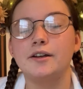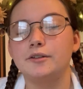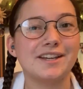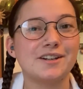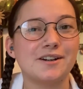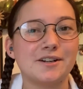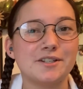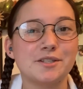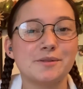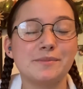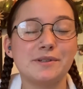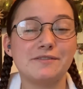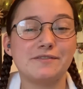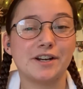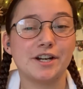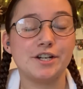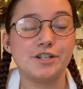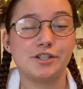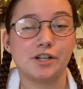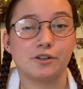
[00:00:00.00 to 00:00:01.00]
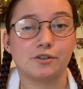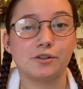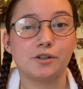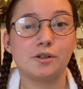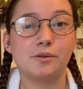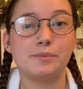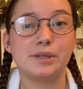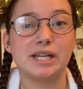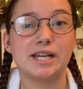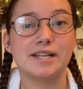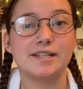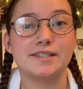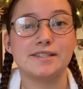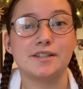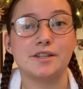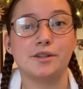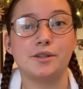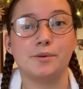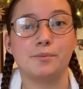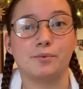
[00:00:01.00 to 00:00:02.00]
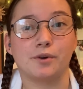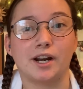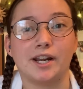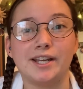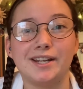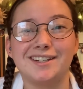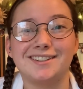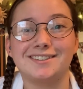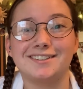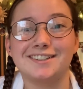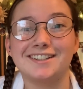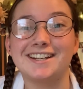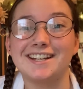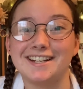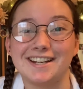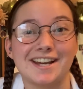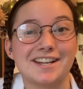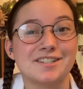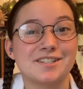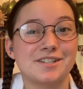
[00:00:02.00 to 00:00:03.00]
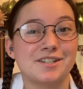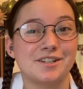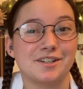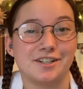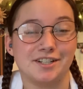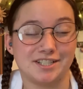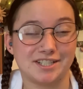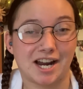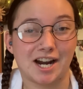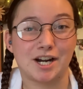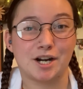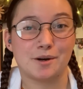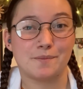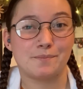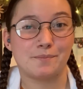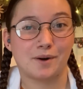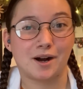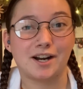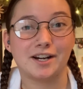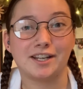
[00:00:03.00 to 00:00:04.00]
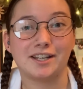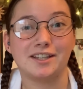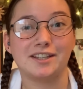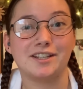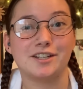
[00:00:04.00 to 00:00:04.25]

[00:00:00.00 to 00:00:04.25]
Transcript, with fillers: It can also be very general because the brain connects to your entire body.